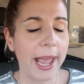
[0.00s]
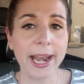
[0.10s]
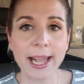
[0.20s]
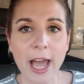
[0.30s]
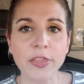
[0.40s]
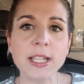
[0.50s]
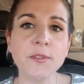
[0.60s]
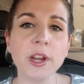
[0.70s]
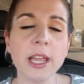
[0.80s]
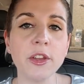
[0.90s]
And I got this
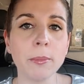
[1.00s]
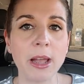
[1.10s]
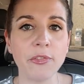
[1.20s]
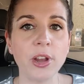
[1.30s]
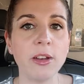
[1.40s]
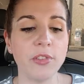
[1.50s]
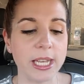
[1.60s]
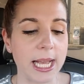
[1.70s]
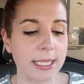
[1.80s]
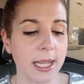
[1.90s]
for either my friend
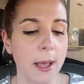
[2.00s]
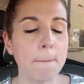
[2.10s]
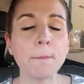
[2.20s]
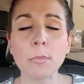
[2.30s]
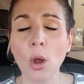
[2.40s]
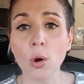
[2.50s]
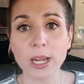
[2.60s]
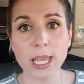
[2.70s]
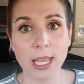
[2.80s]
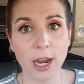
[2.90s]
Vanessa or
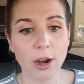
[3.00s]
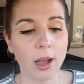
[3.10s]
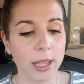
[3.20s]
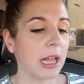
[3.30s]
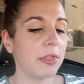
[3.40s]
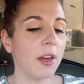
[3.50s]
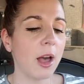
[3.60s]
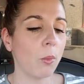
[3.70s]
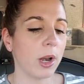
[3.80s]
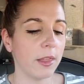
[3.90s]
Kiara. I
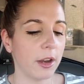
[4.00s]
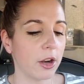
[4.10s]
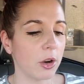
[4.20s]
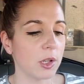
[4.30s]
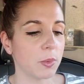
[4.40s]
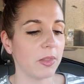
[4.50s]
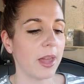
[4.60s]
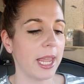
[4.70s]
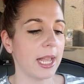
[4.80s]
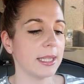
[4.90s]
thought one of their girls would
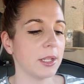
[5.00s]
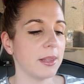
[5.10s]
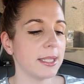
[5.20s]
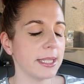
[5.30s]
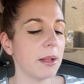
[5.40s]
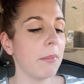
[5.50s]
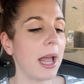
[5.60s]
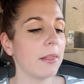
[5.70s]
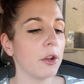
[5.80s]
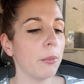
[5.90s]
like it. So this is the
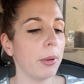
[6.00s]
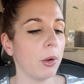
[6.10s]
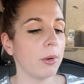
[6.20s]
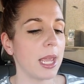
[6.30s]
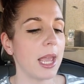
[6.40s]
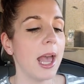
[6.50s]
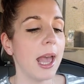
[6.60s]
My Little Pony,